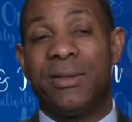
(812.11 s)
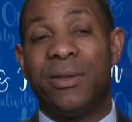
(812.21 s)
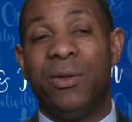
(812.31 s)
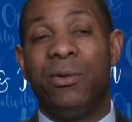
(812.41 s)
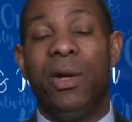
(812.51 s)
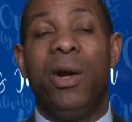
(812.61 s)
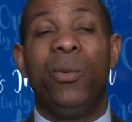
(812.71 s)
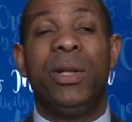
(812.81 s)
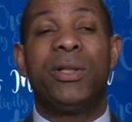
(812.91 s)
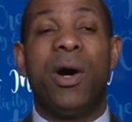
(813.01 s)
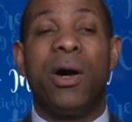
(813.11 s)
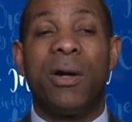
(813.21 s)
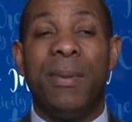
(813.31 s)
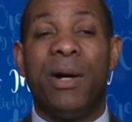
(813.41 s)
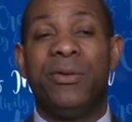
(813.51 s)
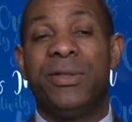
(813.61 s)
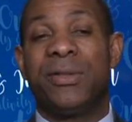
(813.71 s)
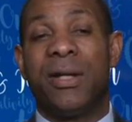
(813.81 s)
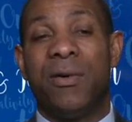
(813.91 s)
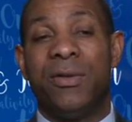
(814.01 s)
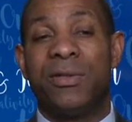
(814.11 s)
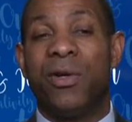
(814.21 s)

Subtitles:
So we talk about discovery.